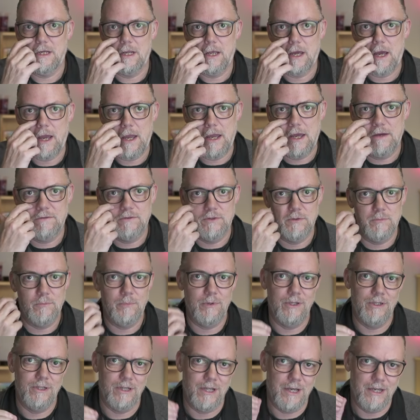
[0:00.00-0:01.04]
I haven't
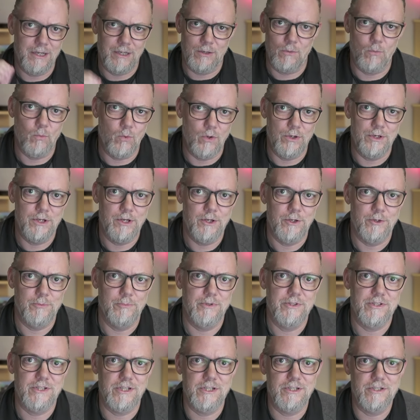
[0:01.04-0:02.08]
been like one hundred
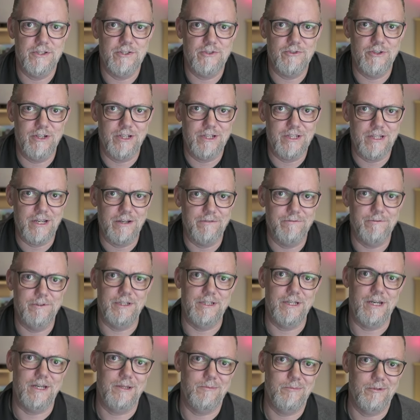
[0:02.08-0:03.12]
percent strict every day,